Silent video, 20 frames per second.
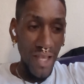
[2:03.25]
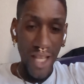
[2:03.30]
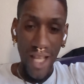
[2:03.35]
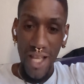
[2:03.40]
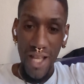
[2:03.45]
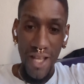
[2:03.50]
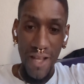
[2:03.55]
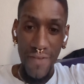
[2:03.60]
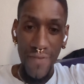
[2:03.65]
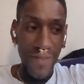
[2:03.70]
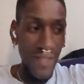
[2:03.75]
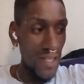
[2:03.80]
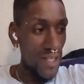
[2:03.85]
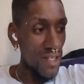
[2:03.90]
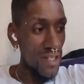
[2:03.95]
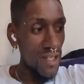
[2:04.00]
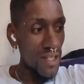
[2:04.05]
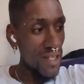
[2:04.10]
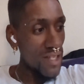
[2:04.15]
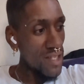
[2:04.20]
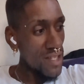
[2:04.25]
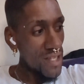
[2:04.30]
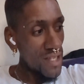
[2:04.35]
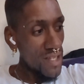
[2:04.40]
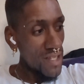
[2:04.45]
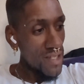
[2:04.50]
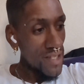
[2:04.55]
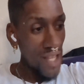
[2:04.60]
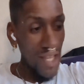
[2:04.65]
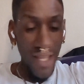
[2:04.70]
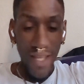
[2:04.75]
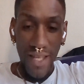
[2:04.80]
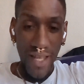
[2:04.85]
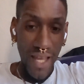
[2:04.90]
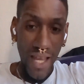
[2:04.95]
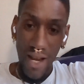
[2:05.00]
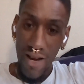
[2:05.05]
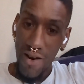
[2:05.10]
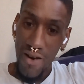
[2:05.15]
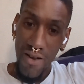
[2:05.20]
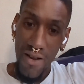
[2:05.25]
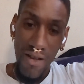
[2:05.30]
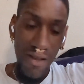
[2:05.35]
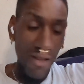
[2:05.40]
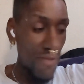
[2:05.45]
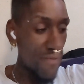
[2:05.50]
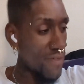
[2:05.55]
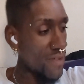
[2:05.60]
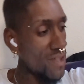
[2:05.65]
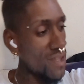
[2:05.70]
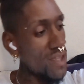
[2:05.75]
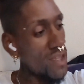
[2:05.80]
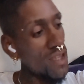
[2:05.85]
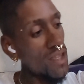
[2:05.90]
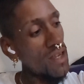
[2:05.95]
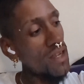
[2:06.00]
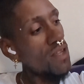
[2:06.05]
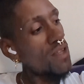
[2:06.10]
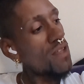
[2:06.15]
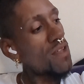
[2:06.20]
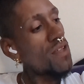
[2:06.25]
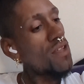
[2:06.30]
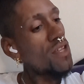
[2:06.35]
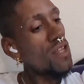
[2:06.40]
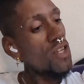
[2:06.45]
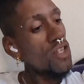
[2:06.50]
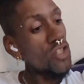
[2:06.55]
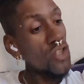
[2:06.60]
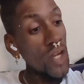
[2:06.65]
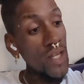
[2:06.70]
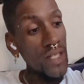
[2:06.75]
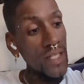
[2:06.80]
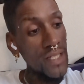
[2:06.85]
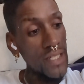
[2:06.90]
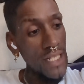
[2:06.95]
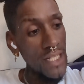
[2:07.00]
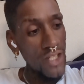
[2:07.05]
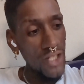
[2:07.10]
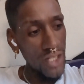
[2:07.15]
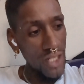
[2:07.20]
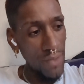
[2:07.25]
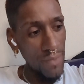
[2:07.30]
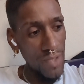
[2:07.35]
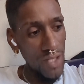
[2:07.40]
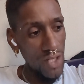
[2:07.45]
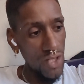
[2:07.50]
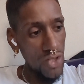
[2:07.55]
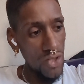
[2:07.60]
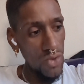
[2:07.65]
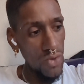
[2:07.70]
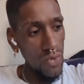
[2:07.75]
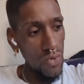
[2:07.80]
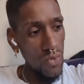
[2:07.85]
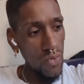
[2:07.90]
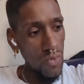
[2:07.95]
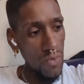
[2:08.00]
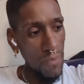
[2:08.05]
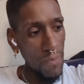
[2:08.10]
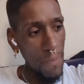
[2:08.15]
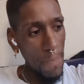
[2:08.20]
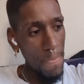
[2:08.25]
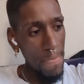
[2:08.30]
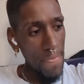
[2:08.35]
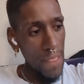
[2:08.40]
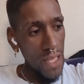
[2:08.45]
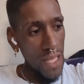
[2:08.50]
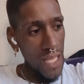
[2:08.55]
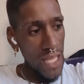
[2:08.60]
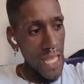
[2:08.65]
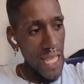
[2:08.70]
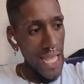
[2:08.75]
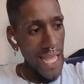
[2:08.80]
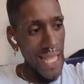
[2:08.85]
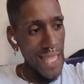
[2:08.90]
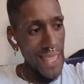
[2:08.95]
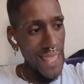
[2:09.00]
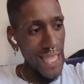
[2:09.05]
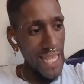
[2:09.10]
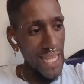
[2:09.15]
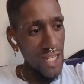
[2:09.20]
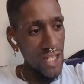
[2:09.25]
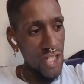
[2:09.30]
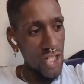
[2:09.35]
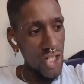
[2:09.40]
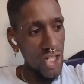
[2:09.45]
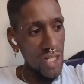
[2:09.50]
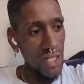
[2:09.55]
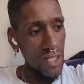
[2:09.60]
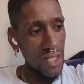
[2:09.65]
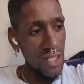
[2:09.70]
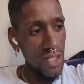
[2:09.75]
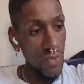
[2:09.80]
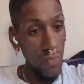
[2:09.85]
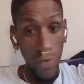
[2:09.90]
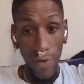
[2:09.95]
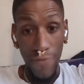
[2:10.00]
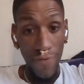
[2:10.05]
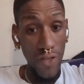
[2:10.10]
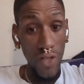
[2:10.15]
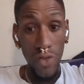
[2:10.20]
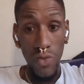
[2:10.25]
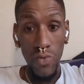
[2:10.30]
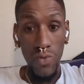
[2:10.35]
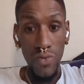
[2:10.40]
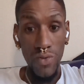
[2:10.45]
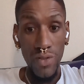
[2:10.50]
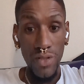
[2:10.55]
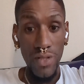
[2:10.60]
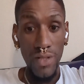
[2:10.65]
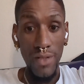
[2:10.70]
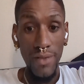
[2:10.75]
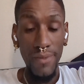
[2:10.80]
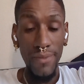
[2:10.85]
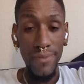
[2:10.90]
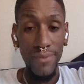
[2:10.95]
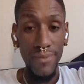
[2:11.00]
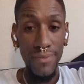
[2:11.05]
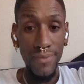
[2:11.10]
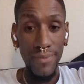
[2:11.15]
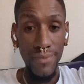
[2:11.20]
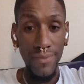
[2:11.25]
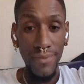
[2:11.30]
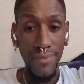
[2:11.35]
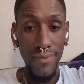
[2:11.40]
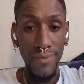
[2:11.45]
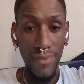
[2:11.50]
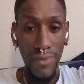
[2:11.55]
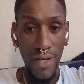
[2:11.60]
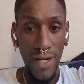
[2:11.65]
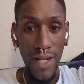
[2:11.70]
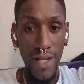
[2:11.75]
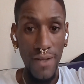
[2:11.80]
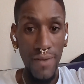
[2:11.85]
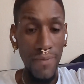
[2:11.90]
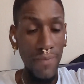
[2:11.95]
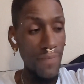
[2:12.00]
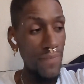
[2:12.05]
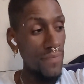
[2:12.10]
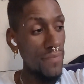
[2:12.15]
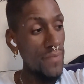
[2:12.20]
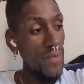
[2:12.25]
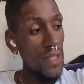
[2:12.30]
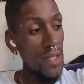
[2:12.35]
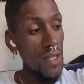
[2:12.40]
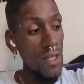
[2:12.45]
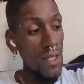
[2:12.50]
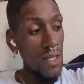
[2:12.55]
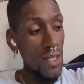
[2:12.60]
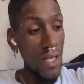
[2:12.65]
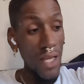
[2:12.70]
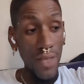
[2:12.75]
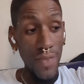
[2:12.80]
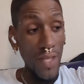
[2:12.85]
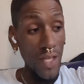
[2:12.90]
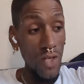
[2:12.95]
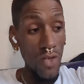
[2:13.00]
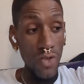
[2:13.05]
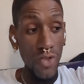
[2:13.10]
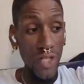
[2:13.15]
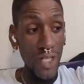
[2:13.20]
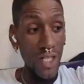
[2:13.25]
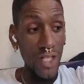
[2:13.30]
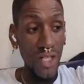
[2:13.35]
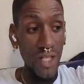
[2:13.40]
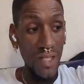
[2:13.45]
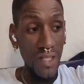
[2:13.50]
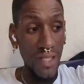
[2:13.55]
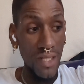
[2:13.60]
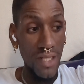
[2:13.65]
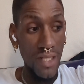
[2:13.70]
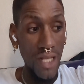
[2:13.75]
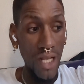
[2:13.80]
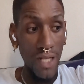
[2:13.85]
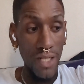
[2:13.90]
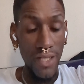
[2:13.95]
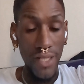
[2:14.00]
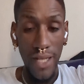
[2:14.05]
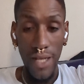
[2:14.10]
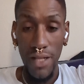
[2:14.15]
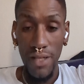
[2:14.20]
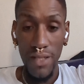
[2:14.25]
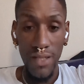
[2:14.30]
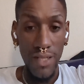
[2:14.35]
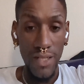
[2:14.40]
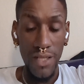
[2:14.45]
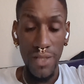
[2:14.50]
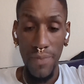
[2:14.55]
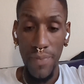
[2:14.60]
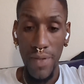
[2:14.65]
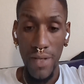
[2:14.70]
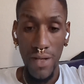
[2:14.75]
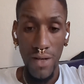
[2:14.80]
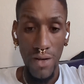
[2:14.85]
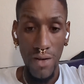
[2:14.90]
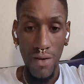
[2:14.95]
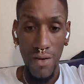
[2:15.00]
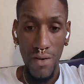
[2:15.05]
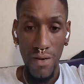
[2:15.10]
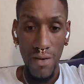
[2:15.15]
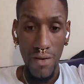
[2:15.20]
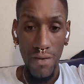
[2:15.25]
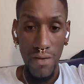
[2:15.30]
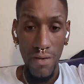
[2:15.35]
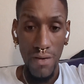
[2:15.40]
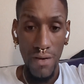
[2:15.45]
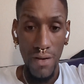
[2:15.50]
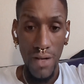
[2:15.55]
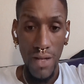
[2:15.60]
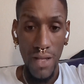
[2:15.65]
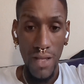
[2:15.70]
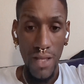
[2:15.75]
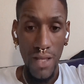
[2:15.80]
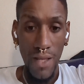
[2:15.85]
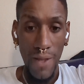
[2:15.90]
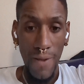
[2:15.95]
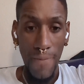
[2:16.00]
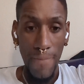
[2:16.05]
loved and taken care of and tried to teach something to and they just refused, right? And they usually just tuck tail and disappear, right?